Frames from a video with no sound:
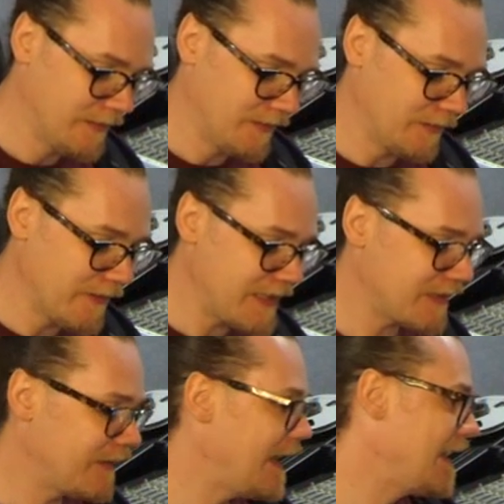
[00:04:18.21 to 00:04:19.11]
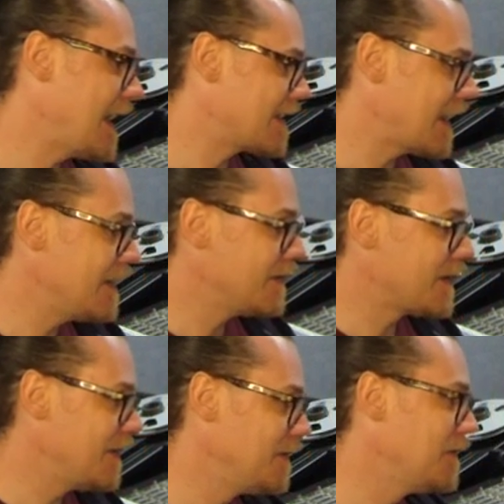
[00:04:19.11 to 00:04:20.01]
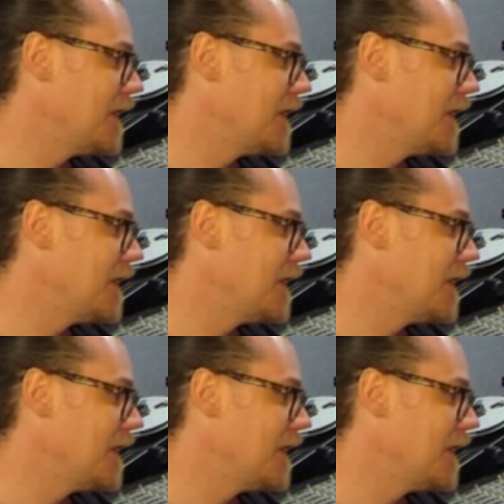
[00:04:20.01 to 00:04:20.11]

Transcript: the reason it gets into